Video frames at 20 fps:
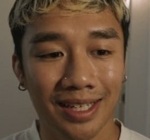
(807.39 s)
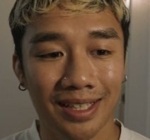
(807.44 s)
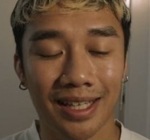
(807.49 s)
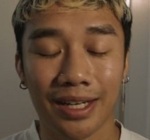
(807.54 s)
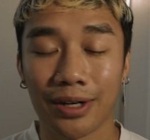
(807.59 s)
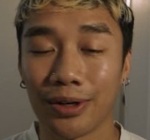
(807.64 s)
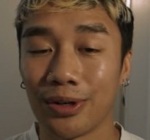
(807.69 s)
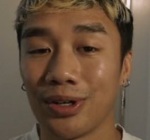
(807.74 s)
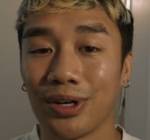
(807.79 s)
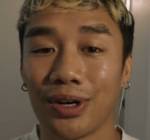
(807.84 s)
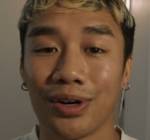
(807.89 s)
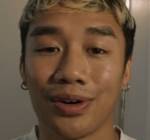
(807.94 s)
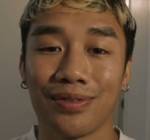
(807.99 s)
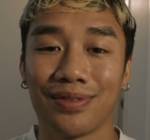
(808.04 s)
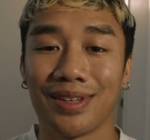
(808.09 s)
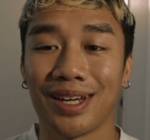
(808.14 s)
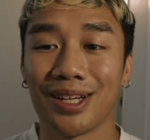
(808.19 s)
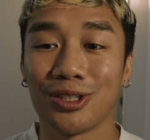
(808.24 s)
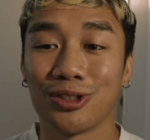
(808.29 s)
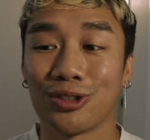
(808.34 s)
they don't know
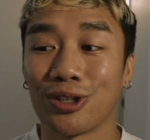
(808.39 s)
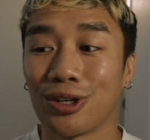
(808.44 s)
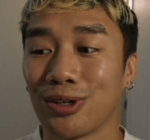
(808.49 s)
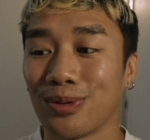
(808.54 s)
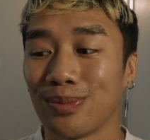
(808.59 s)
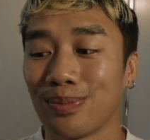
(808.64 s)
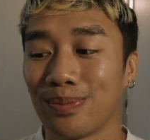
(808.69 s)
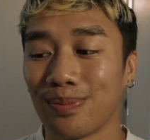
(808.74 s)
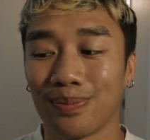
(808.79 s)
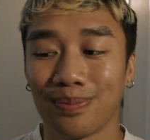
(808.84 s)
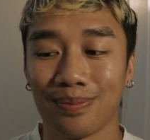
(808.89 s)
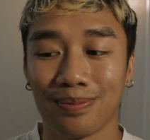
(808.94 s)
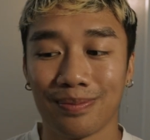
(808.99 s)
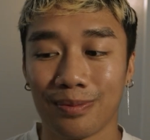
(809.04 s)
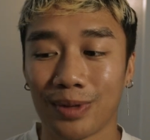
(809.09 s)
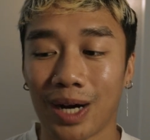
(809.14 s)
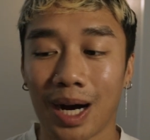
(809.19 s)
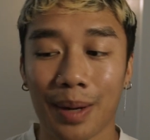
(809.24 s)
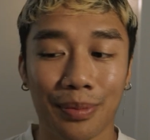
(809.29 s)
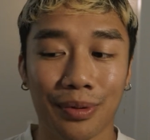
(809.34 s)
if that drone
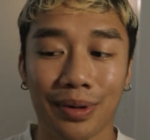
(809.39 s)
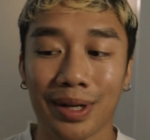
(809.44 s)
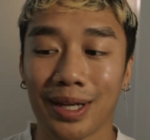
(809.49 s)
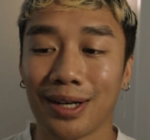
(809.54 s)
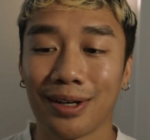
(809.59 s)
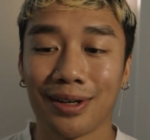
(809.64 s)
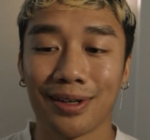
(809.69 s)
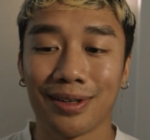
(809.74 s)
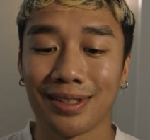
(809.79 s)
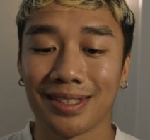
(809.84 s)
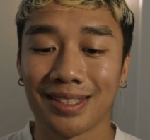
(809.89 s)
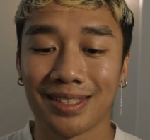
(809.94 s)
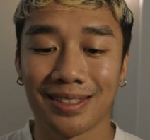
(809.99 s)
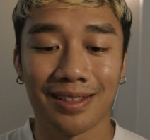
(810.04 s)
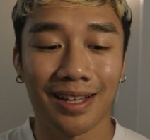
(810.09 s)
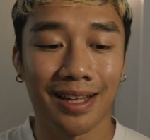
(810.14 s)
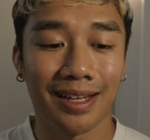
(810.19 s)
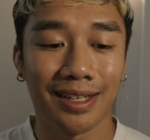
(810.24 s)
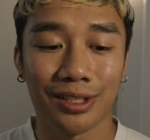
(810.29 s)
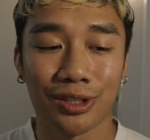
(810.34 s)
operator
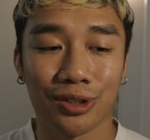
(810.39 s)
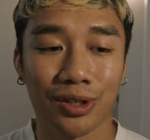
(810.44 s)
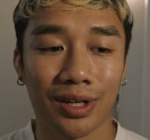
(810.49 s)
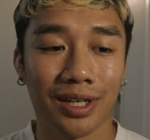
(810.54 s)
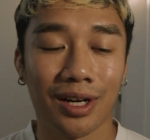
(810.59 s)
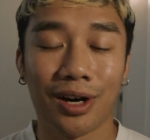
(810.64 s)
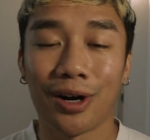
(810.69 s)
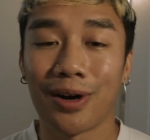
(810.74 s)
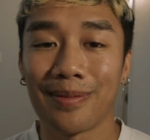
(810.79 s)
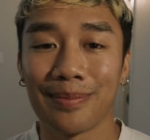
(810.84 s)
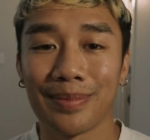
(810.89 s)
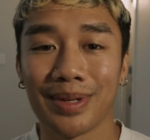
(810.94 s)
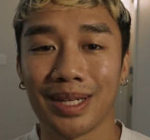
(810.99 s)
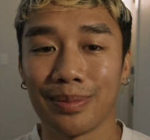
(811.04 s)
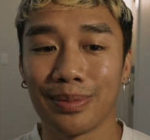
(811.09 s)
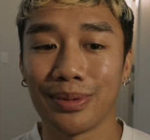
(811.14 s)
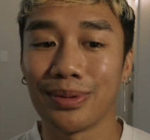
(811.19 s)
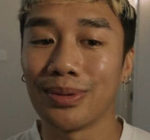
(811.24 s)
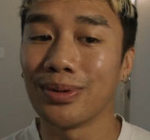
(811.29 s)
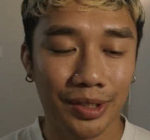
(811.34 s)
is like trying to harm
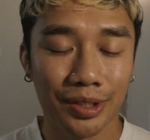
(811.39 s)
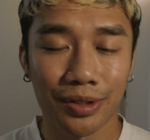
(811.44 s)
people.